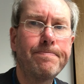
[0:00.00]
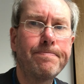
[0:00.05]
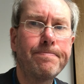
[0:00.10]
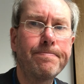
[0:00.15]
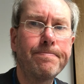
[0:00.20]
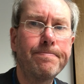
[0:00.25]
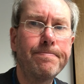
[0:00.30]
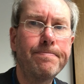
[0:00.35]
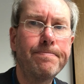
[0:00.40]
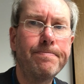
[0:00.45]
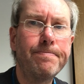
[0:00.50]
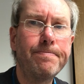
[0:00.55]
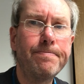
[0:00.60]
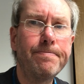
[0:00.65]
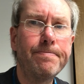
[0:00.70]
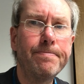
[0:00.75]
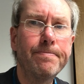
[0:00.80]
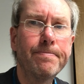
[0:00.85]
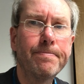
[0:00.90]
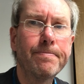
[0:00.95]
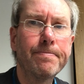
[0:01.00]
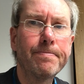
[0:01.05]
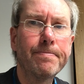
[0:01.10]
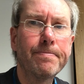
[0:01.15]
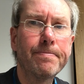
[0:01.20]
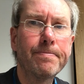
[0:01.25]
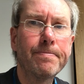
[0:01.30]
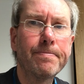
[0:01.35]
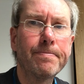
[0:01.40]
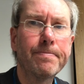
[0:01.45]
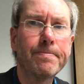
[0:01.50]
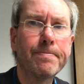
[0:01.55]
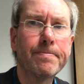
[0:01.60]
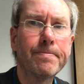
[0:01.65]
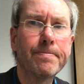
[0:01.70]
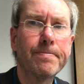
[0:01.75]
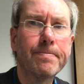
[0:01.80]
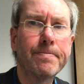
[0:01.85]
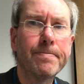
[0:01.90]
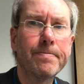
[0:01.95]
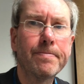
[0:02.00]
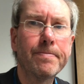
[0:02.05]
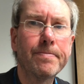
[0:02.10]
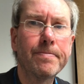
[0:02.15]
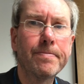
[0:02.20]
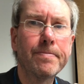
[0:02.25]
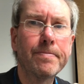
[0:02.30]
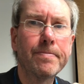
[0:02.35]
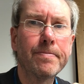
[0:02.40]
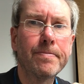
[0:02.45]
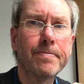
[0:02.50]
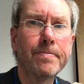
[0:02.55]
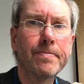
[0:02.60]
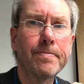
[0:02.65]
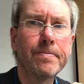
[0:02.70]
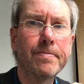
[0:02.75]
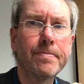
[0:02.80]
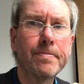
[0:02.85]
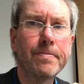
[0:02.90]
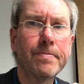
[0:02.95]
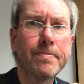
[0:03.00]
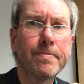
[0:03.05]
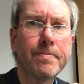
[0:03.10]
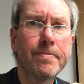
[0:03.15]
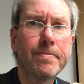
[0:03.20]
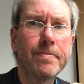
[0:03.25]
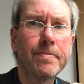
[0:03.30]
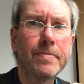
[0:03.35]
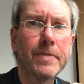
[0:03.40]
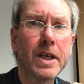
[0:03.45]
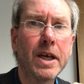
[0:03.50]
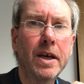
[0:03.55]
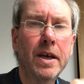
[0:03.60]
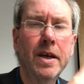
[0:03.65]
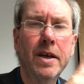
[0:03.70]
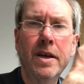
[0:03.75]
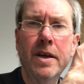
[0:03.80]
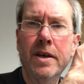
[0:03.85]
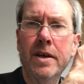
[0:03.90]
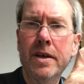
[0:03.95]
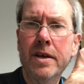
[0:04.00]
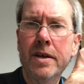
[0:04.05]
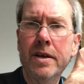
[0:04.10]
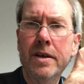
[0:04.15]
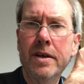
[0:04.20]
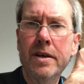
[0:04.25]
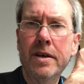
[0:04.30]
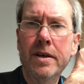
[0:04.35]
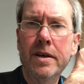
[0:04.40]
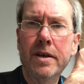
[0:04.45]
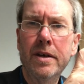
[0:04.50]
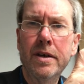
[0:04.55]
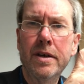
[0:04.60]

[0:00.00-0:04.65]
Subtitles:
[no speech]